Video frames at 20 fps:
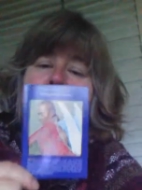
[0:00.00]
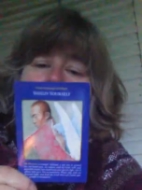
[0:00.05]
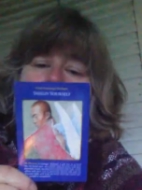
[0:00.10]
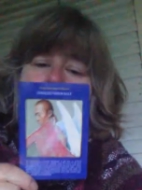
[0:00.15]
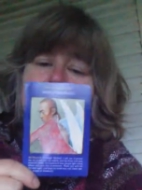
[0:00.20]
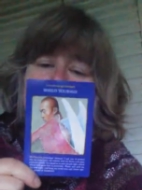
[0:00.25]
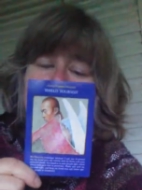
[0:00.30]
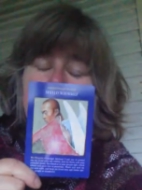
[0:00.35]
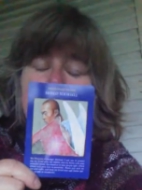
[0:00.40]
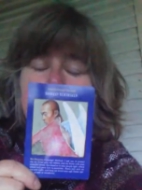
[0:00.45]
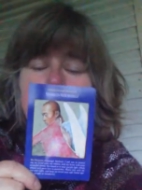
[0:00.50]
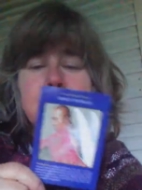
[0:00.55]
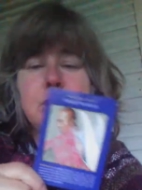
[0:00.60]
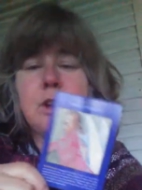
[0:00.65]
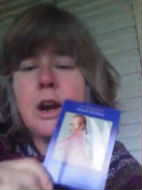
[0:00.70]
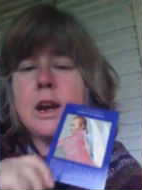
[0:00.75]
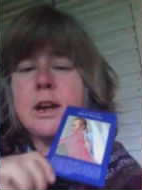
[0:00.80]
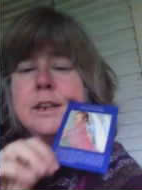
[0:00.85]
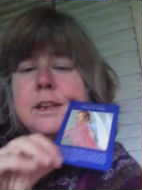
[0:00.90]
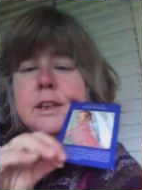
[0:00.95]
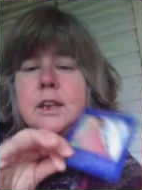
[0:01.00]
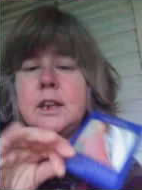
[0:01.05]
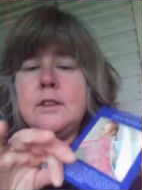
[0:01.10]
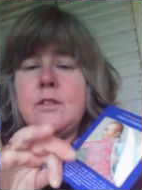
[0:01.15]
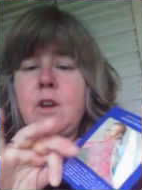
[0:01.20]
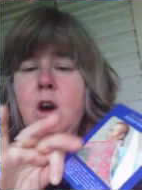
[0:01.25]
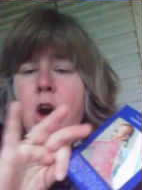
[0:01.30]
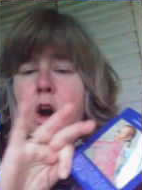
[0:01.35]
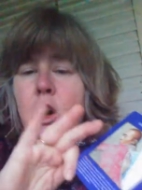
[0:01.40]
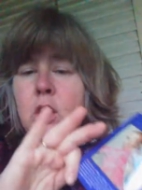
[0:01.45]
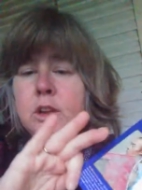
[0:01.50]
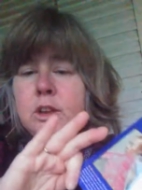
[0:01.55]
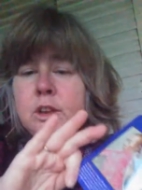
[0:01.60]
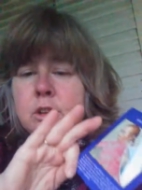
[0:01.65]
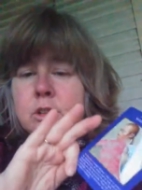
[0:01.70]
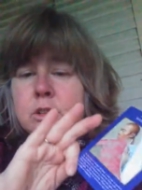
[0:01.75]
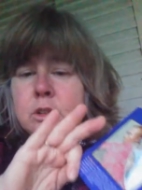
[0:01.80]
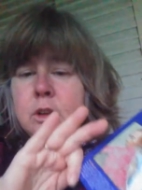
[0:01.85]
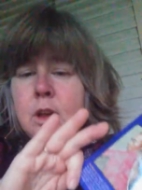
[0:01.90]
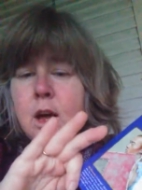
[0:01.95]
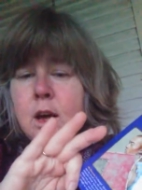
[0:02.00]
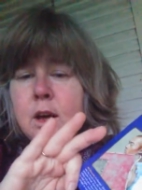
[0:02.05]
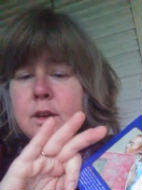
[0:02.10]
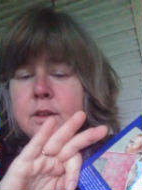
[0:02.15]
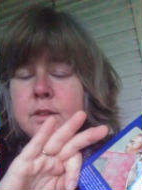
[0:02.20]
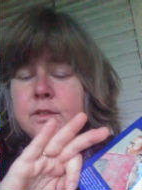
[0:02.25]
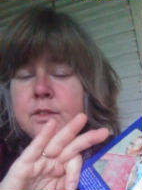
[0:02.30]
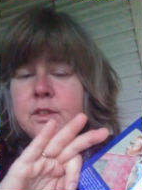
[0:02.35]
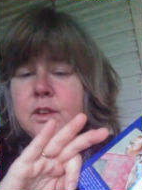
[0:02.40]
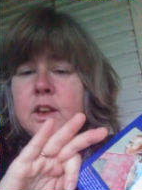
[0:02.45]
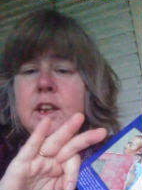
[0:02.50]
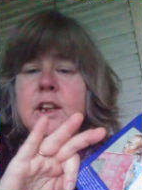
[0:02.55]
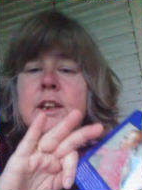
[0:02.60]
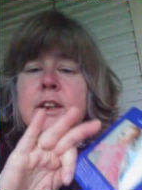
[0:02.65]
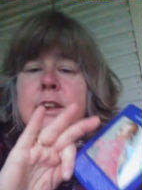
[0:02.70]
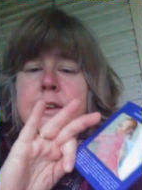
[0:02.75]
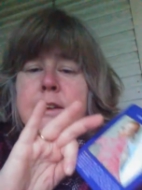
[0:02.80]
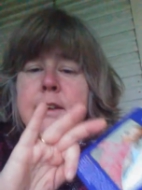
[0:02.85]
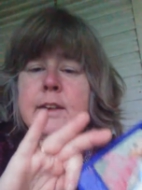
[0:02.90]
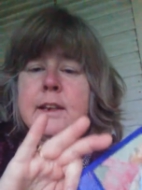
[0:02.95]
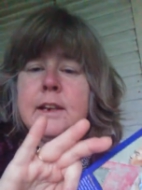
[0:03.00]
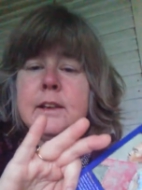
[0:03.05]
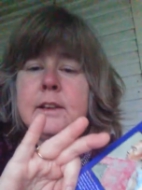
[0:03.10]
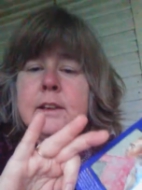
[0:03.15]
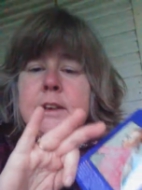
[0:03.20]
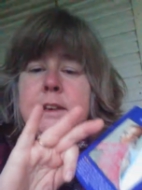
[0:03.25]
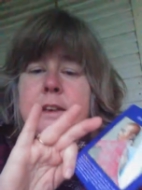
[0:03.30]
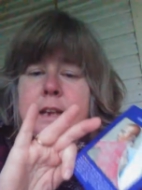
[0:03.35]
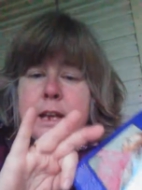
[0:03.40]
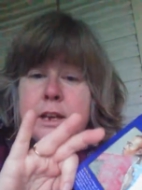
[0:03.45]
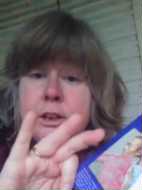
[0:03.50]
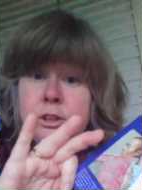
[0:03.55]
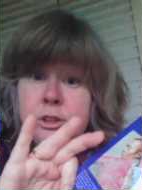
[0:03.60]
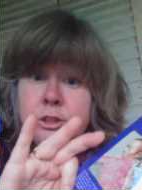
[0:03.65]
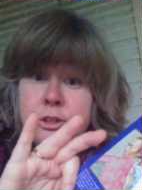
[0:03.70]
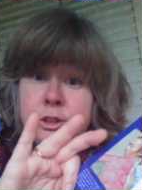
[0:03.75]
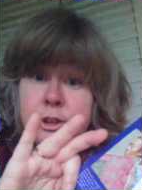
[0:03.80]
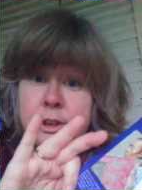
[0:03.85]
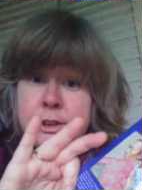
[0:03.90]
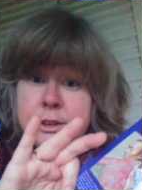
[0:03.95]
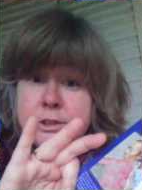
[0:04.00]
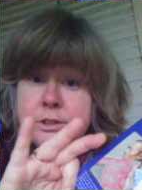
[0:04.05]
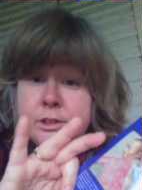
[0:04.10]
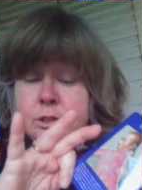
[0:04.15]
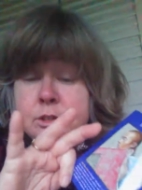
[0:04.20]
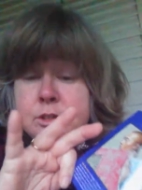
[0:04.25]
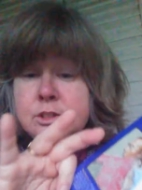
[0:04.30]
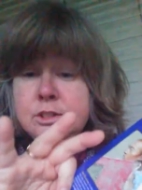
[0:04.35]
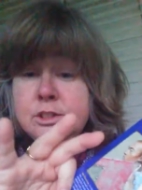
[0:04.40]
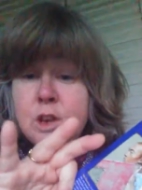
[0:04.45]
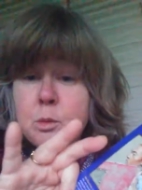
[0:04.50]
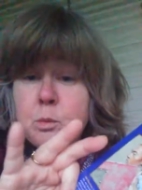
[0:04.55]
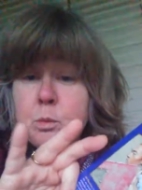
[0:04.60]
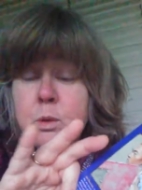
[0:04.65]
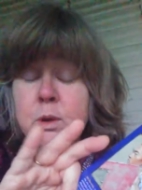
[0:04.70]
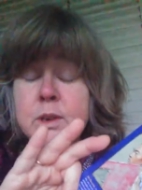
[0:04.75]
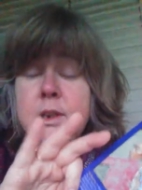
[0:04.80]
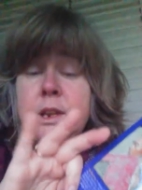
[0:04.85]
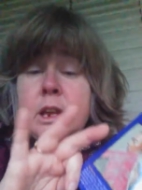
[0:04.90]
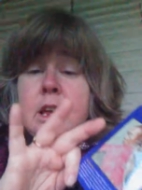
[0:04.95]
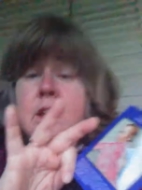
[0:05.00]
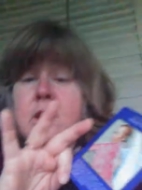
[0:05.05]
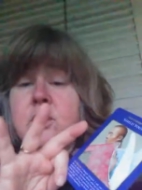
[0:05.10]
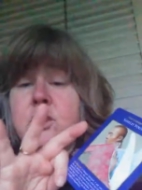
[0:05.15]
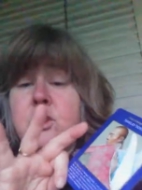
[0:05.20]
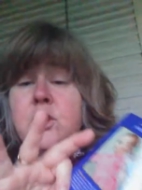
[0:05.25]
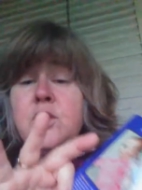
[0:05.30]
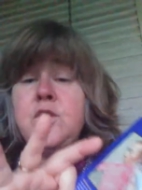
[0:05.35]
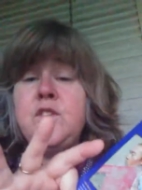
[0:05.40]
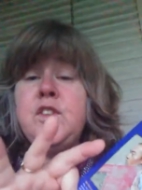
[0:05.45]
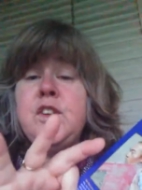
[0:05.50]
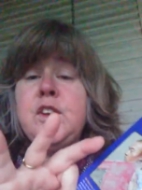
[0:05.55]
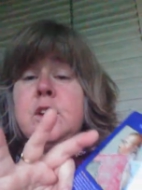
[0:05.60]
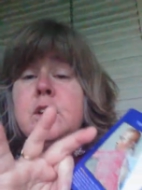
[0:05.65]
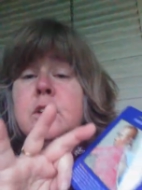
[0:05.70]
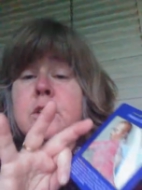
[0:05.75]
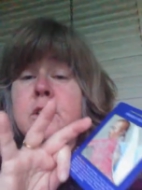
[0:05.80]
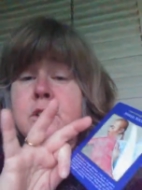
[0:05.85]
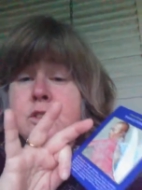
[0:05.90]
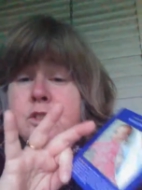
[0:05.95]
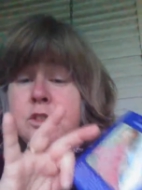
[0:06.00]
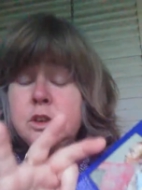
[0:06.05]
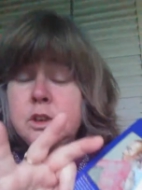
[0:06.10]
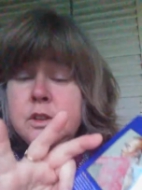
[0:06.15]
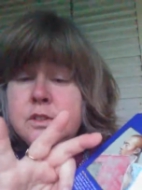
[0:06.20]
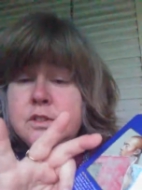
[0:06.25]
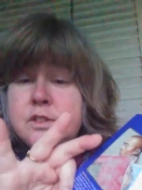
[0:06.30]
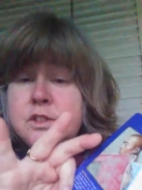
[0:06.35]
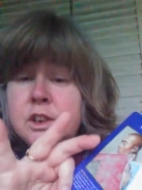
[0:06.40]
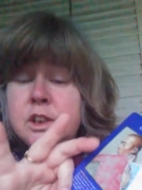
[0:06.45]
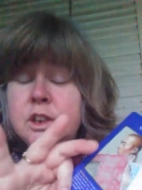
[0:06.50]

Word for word: if you try to give all your love and healing energies to someone you feel deserves